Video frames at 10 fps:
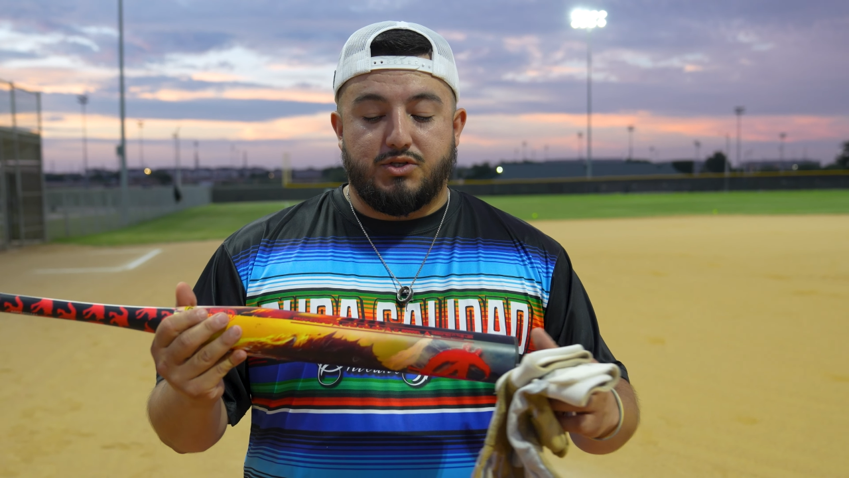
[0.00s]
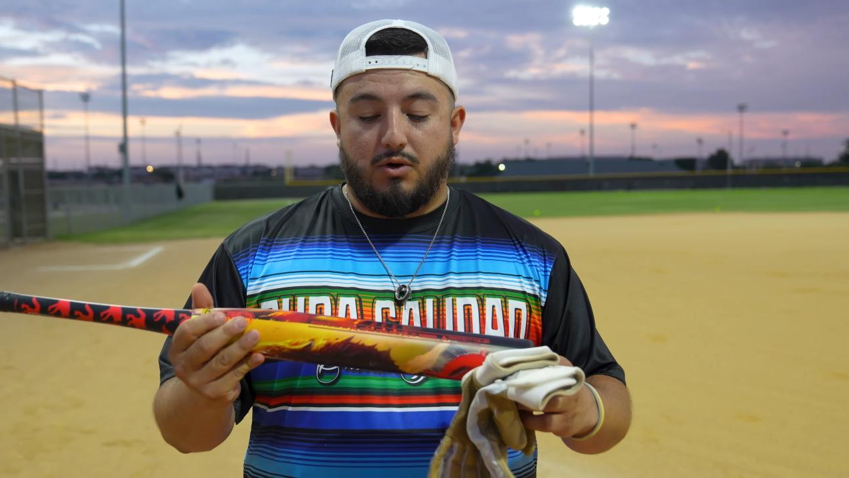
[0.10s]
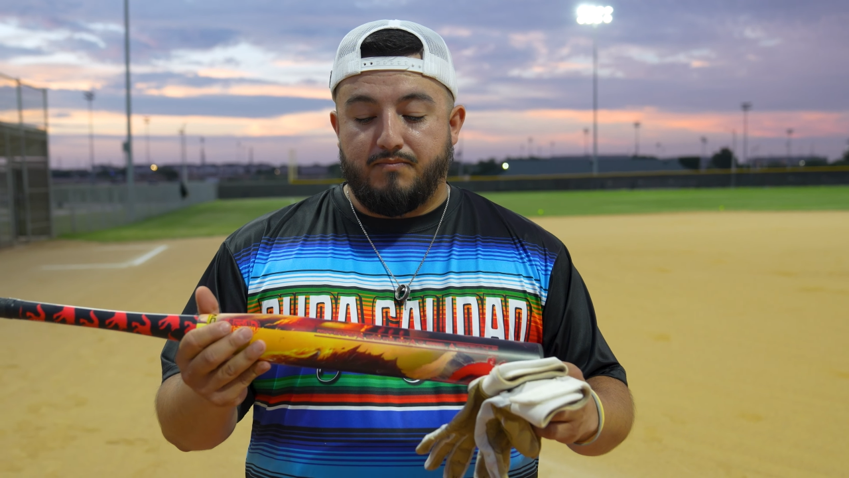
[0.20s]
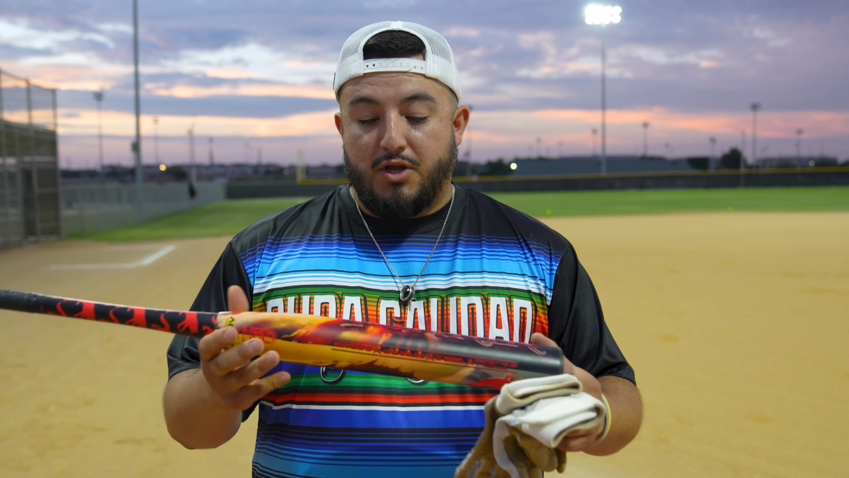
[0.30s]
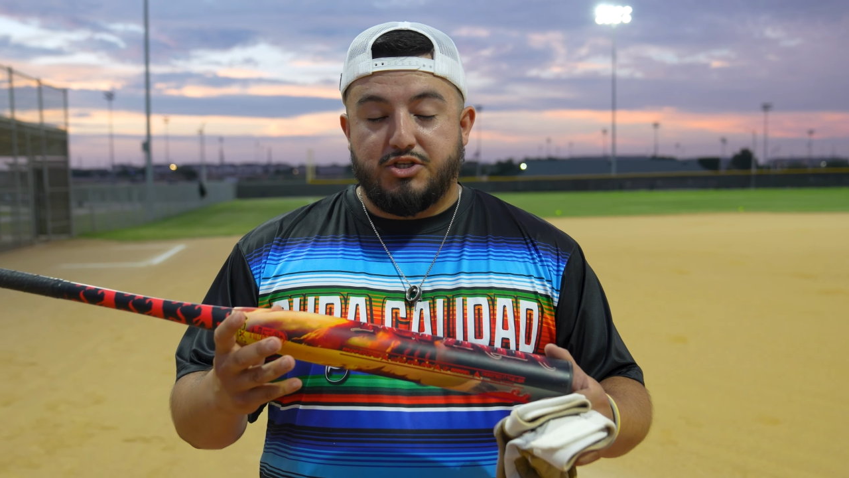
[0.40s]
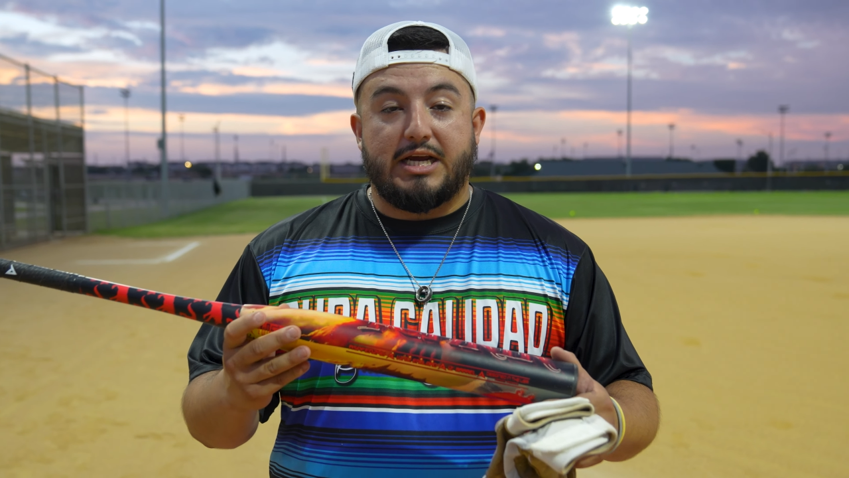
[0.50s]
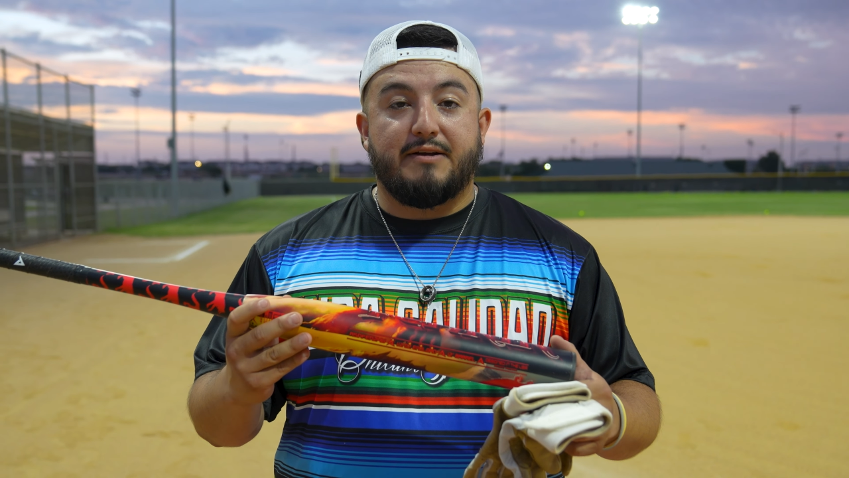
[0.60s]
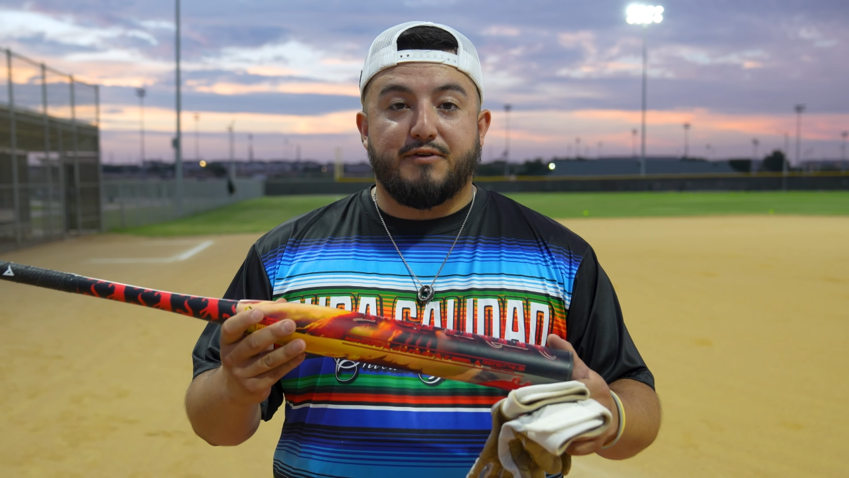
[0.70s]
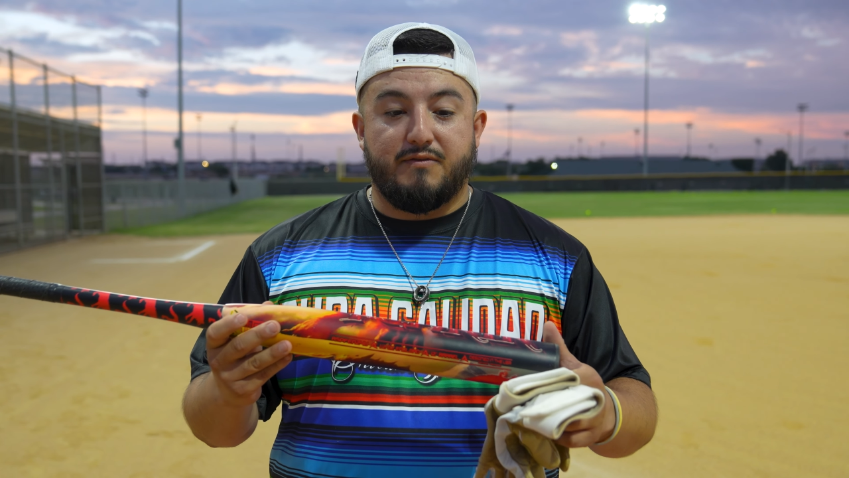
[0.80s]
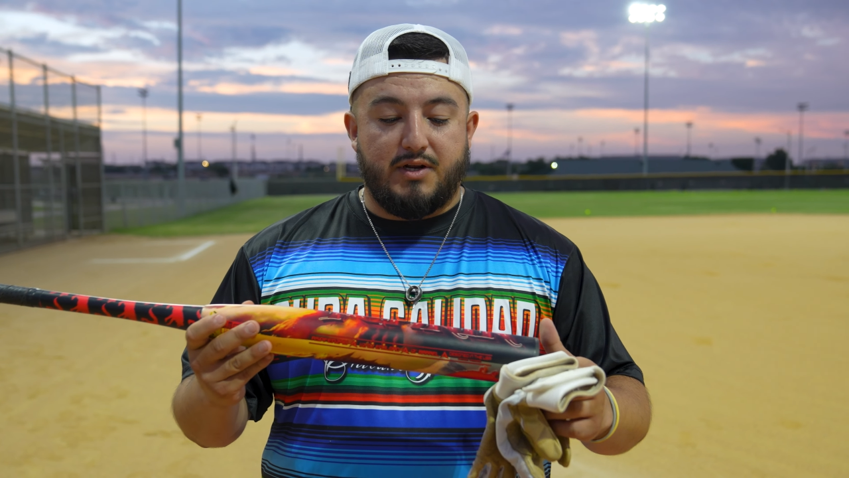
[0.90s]
So check
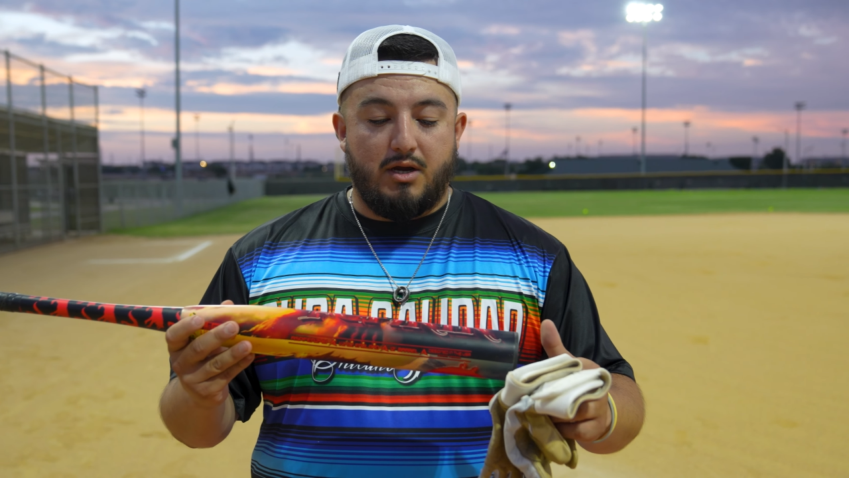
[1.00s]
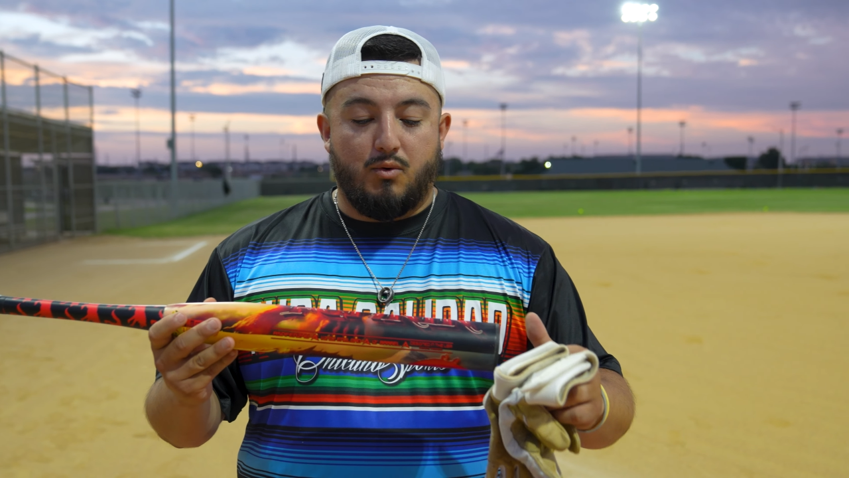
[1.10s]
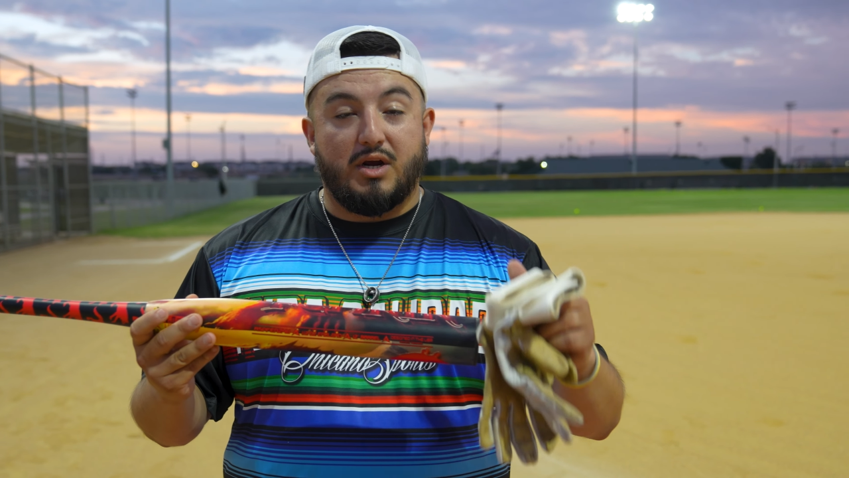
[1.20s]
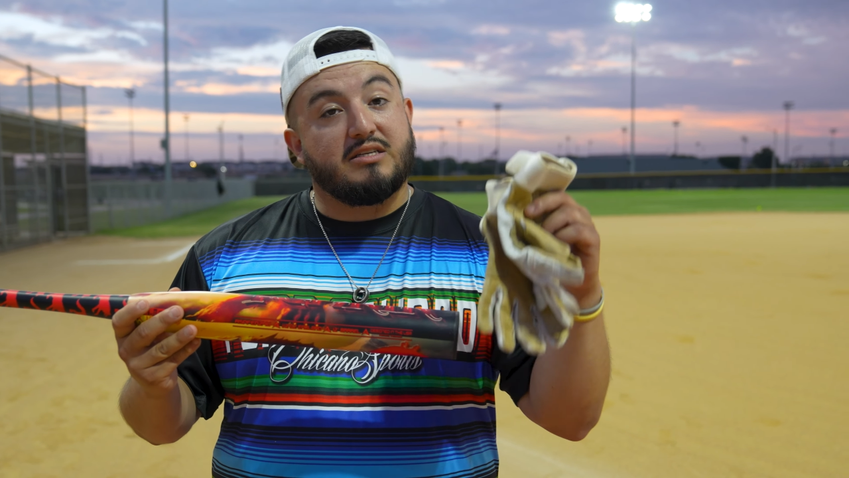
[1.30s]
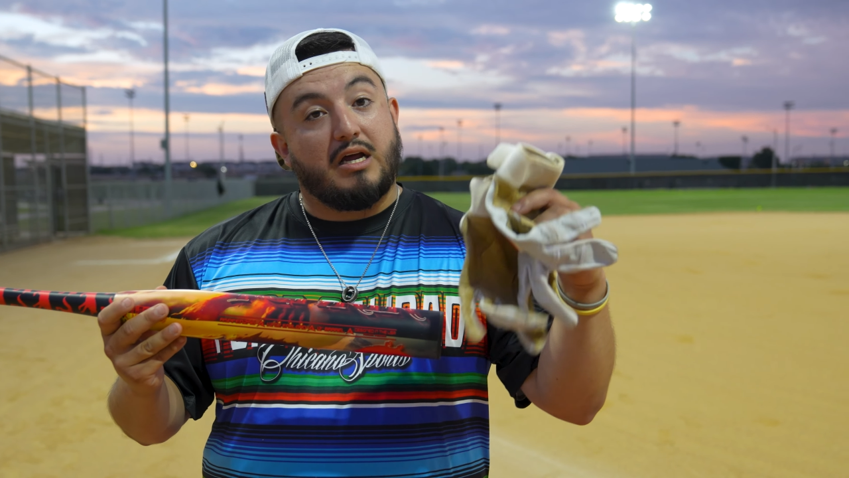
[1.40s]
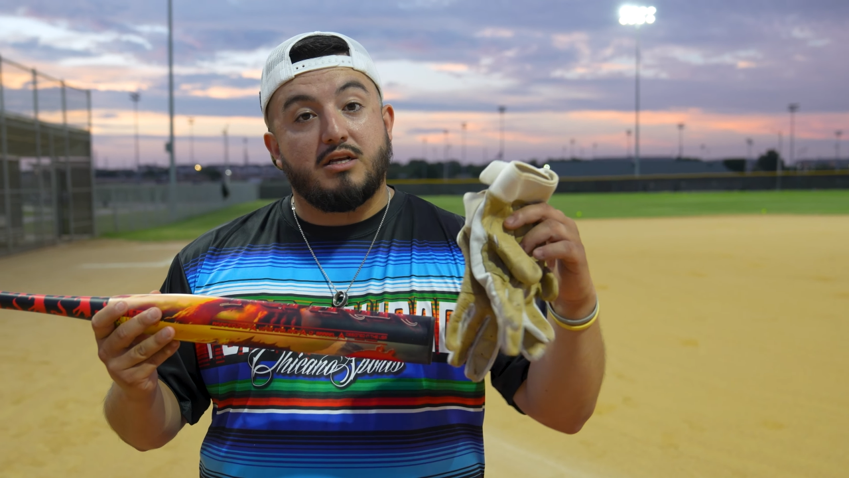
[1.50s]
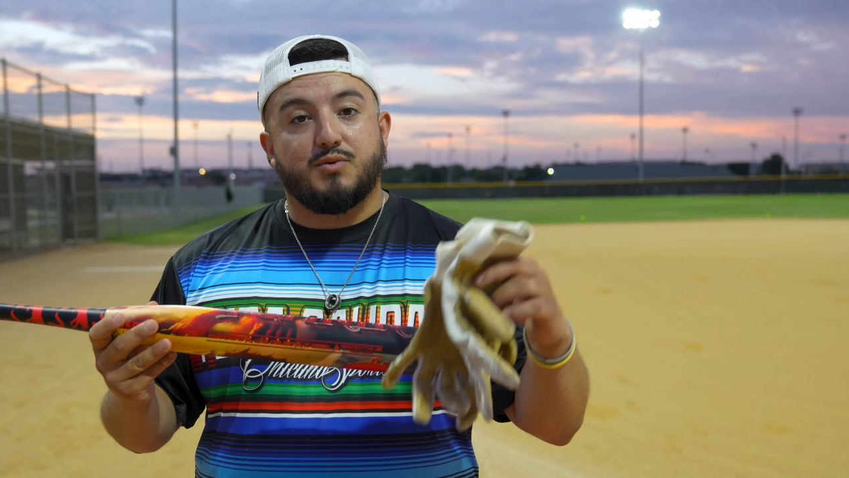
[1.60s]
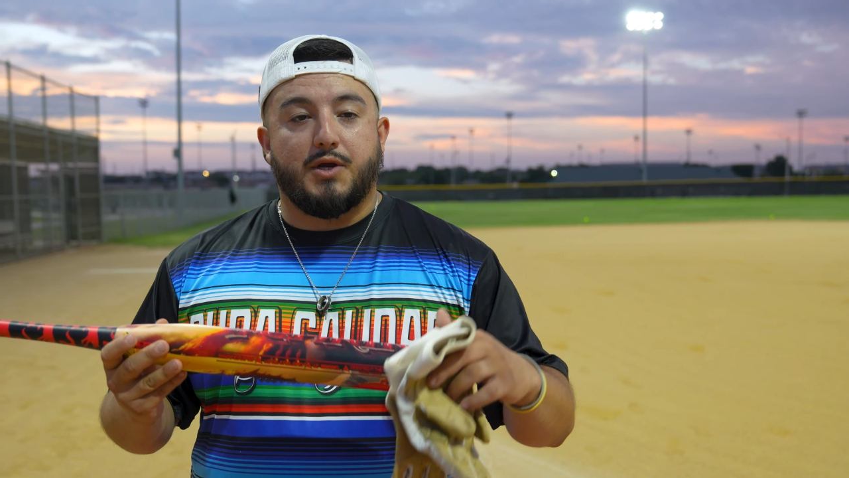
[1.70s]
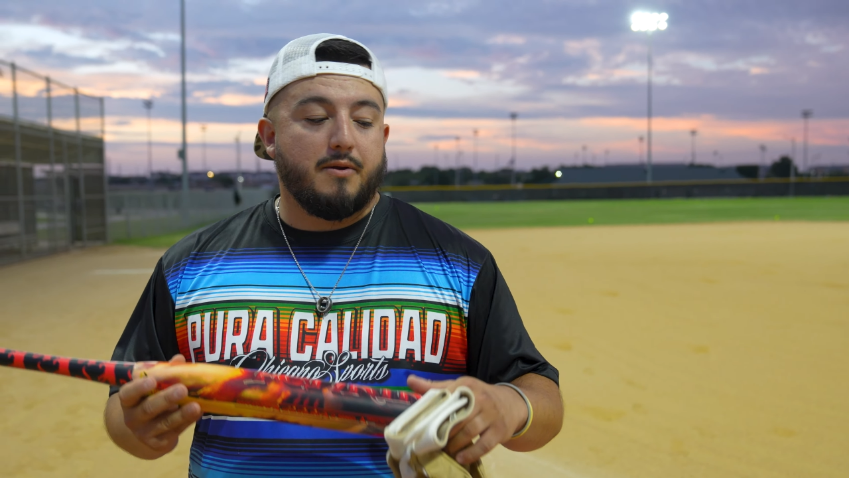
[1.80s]
in for the video. We're excited to swing